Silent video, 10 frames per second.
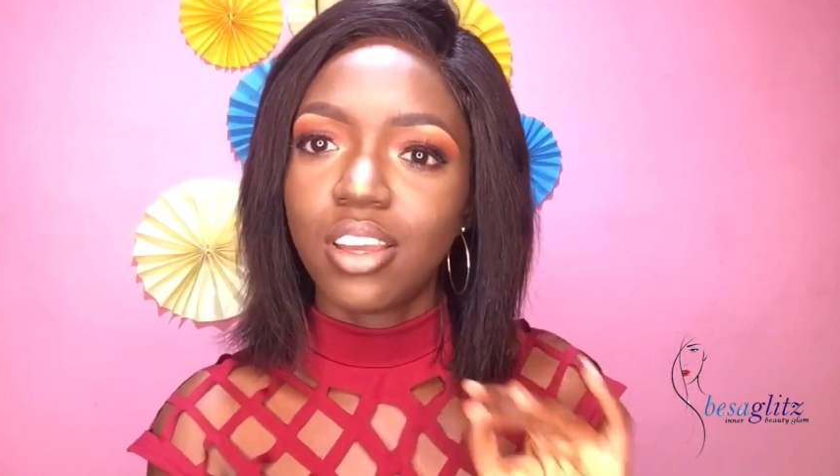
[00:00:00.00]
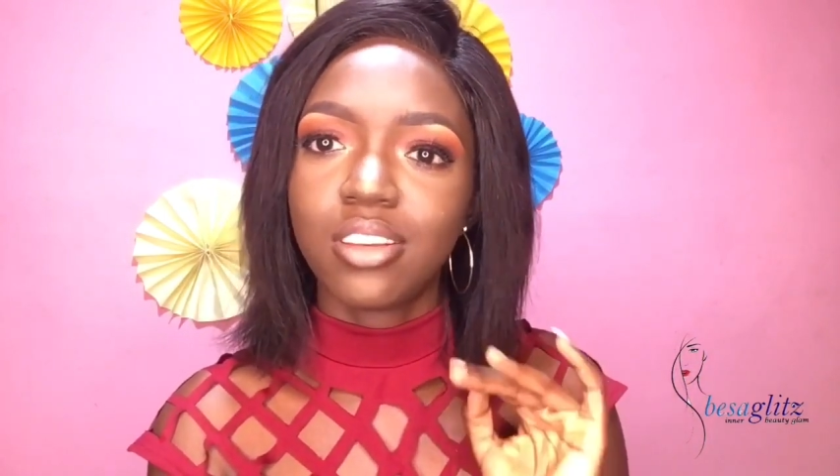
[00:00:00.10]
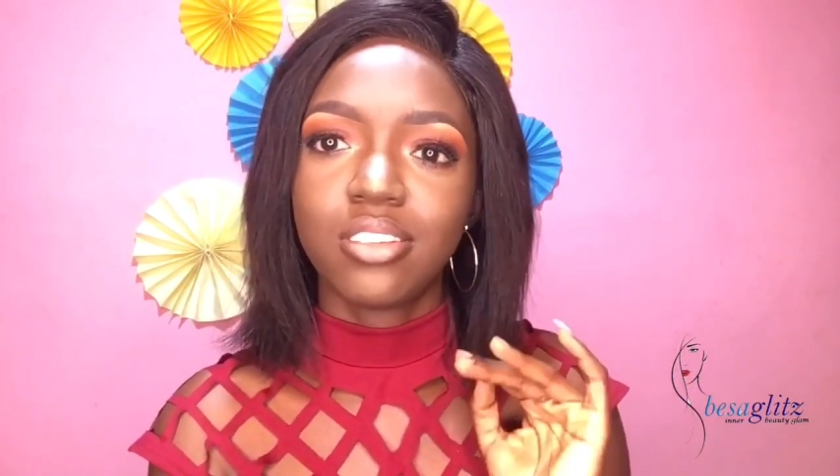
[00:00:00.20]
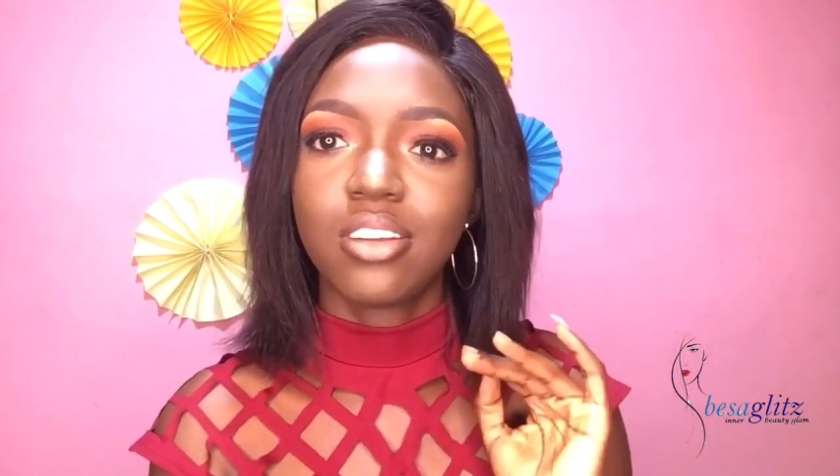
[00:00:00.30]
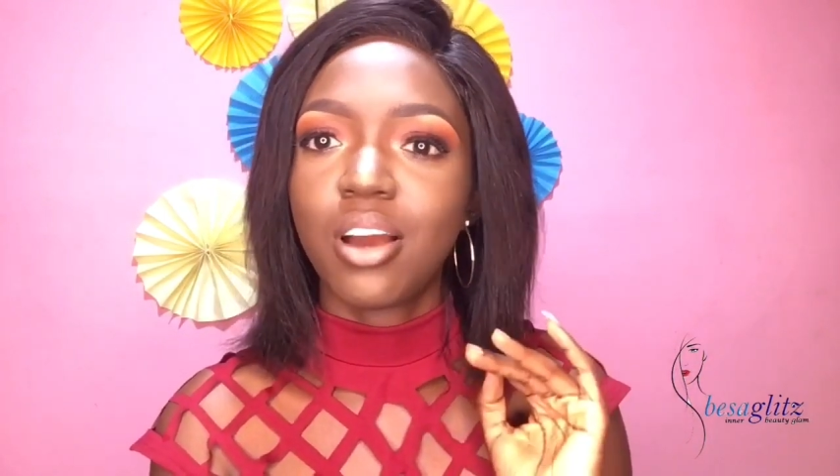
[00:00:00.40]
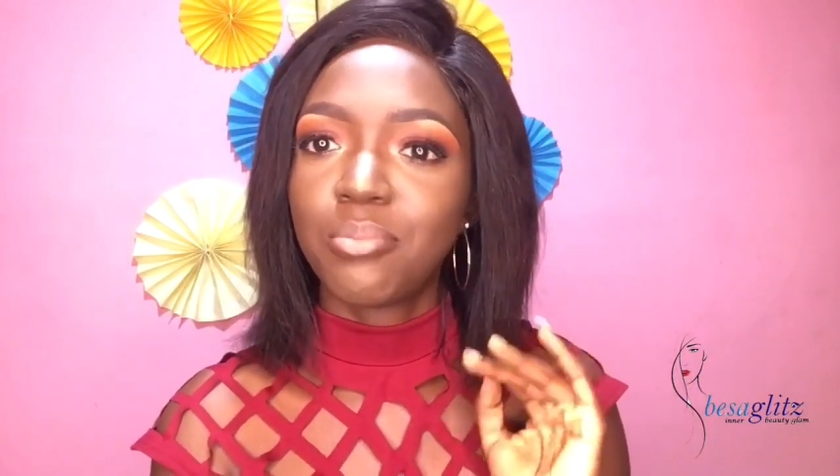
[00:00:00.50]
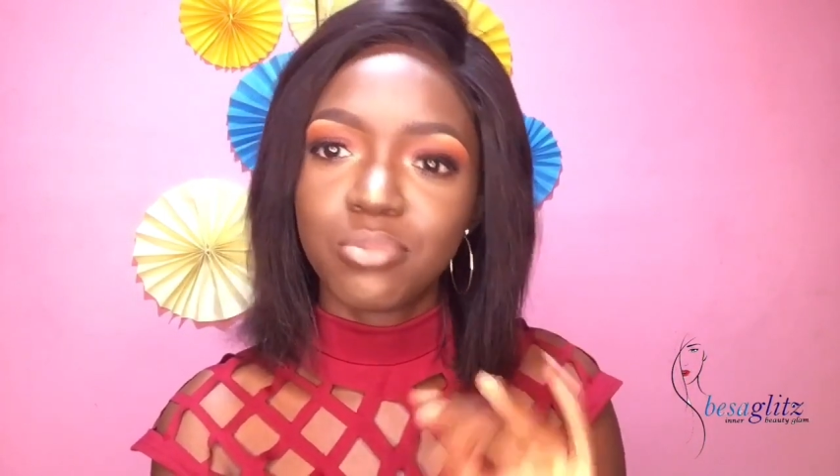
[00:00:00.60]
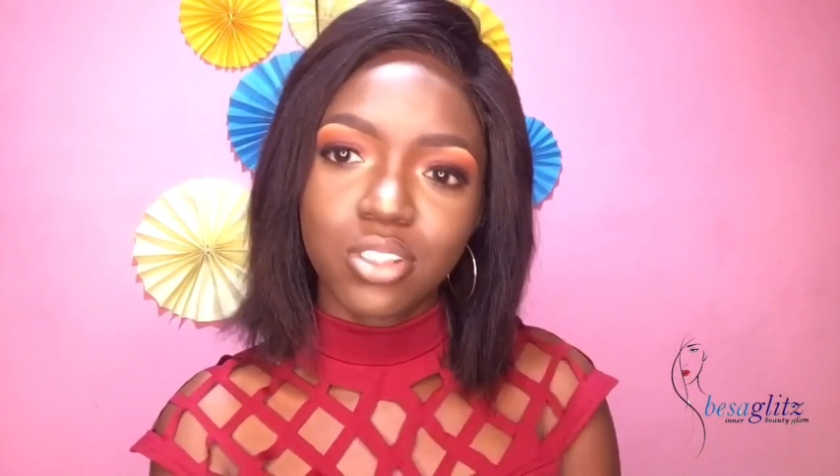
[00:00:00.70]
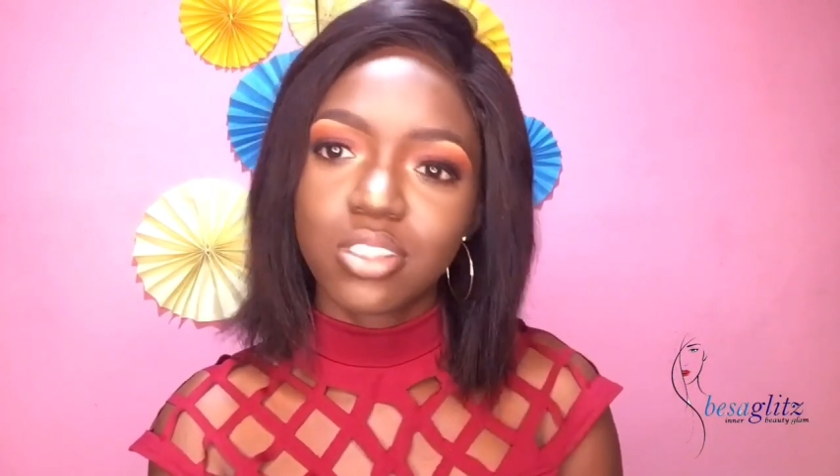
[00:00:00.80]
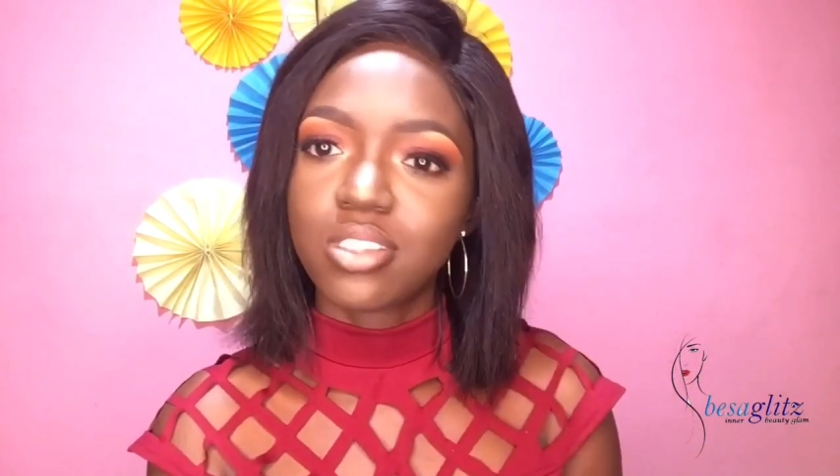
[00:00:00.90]
and
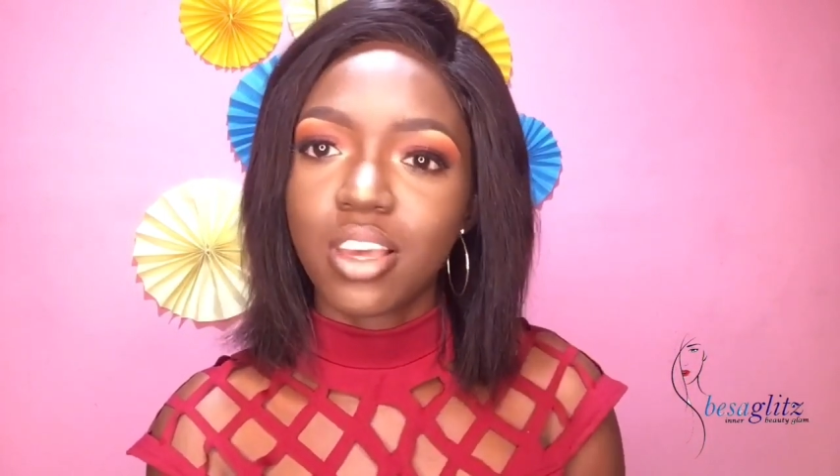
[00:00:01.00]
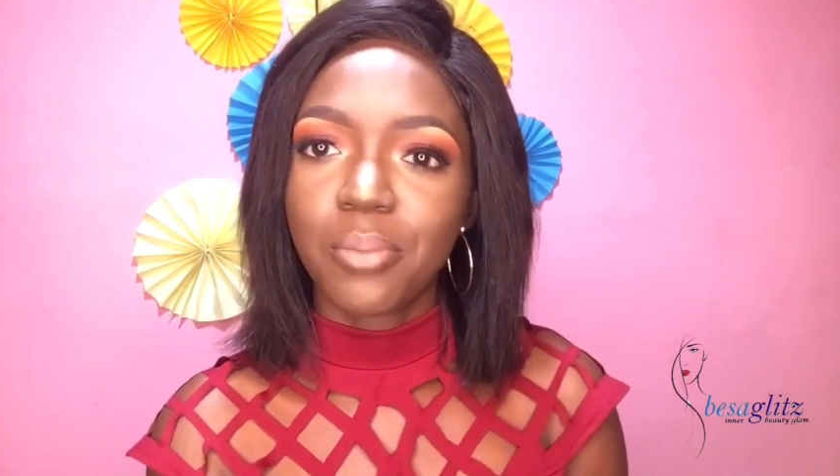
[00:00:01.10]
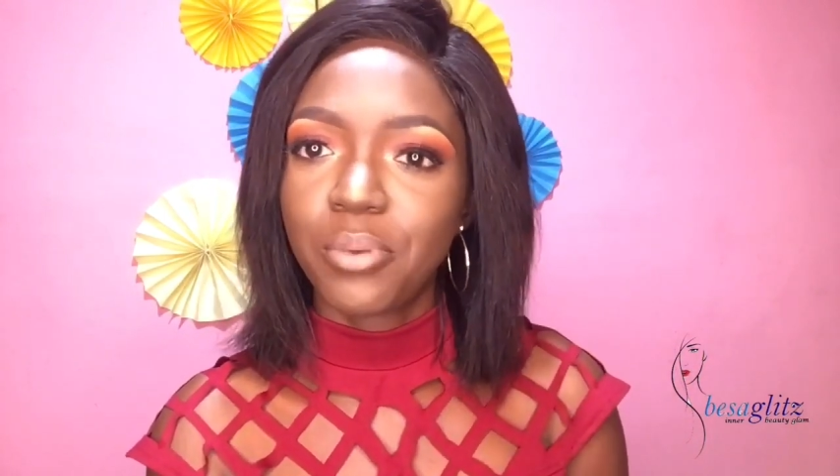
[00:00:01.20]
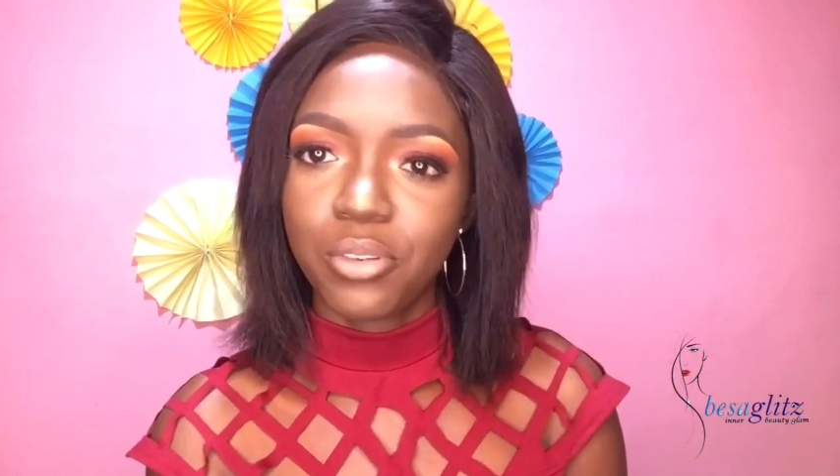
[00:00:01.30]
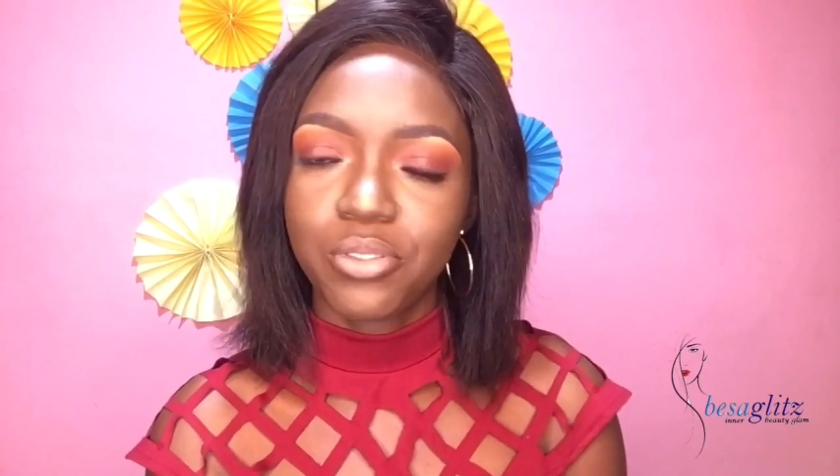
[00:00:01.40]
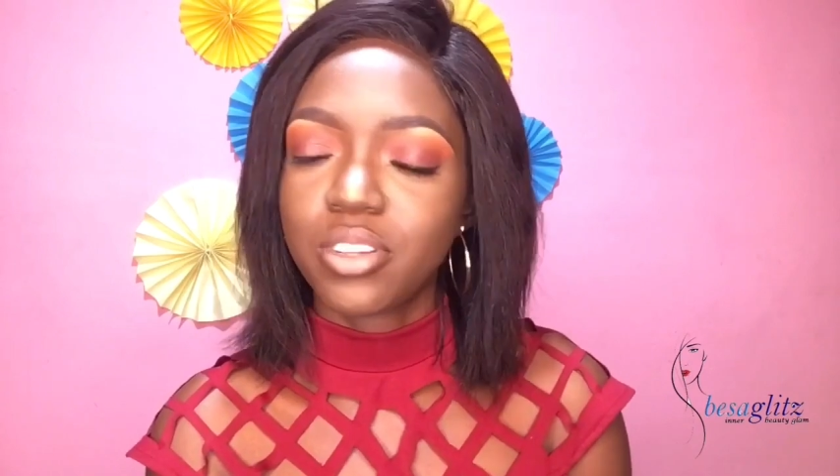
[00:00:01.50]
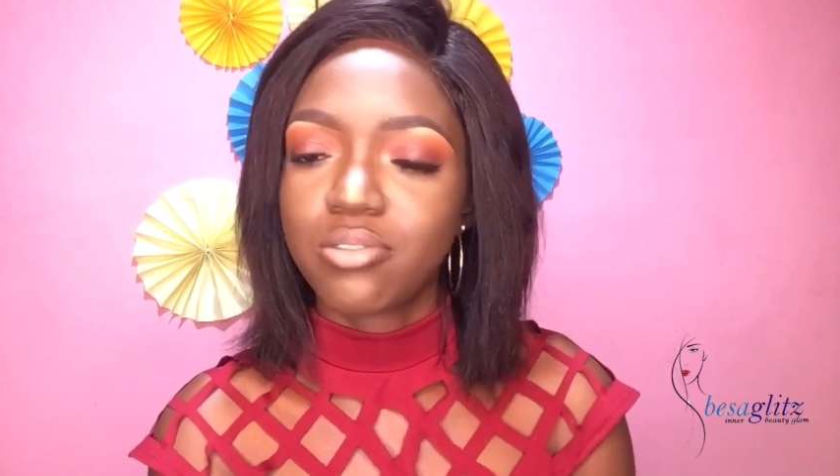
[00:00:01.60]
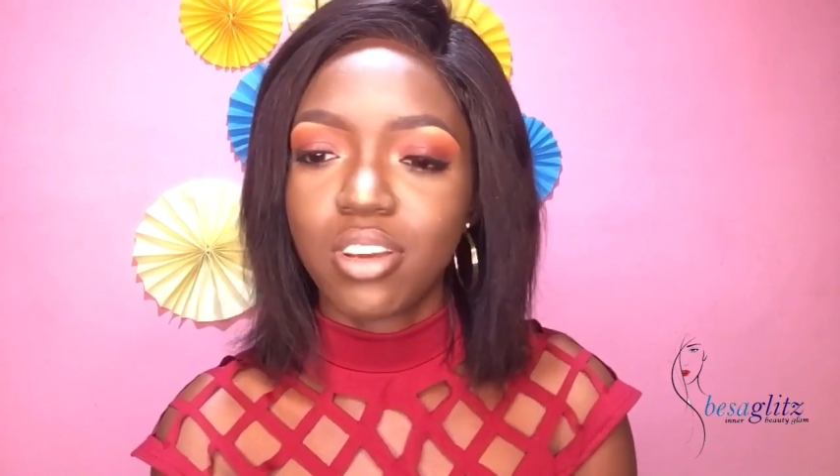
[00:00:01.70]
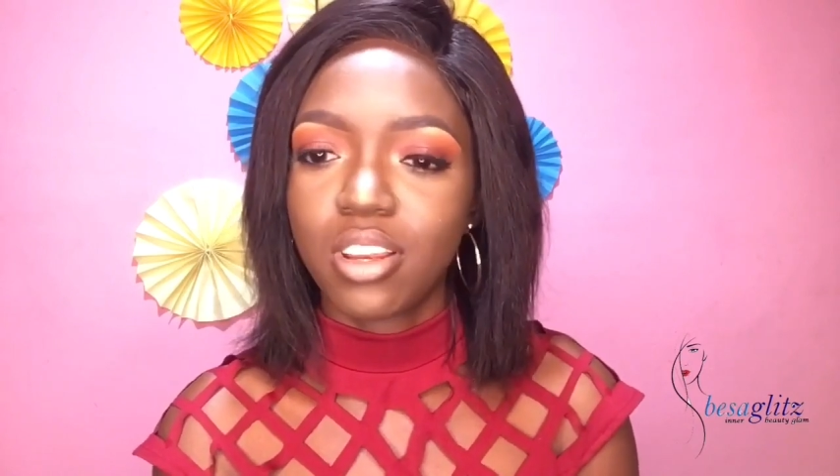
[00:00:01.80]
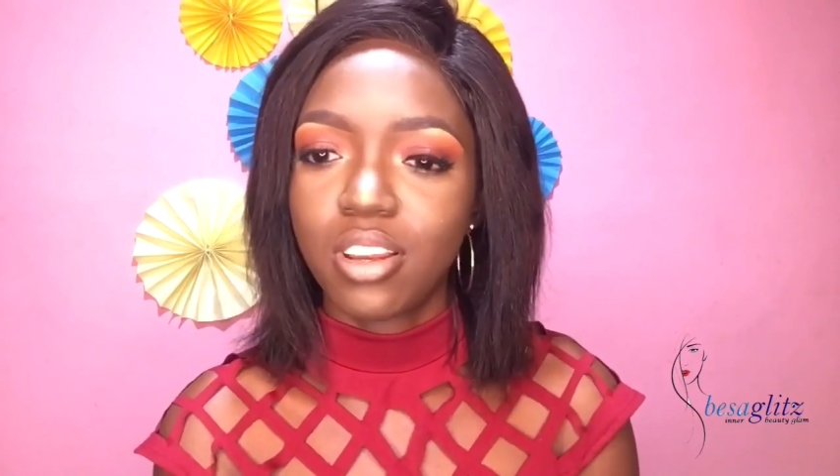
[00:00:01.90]
I'm just like
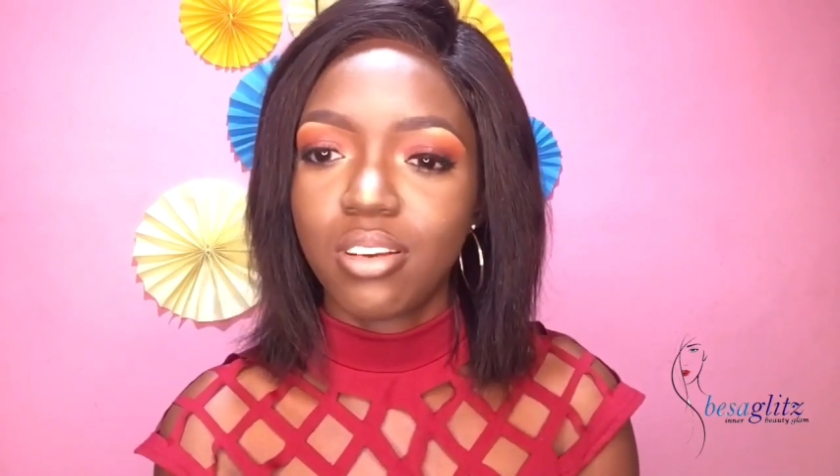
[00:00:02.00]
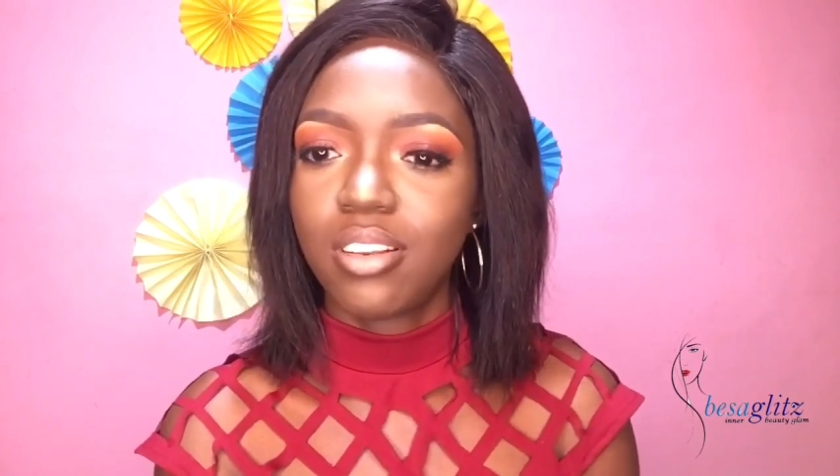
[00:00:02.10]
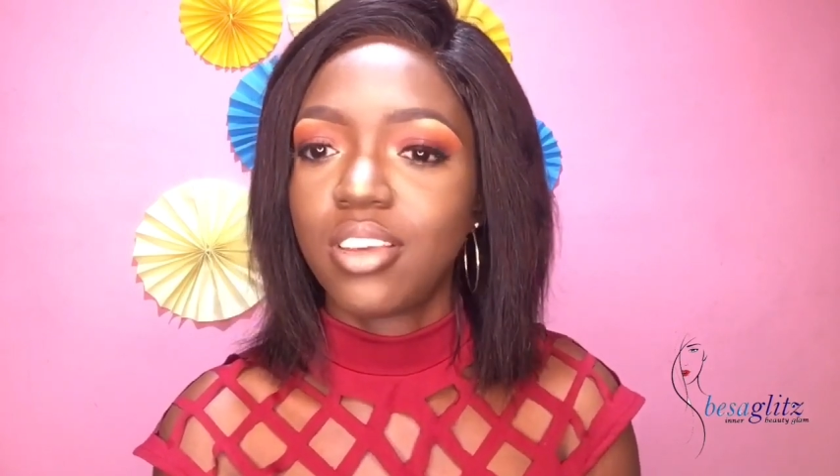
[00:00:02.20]
perfect right now.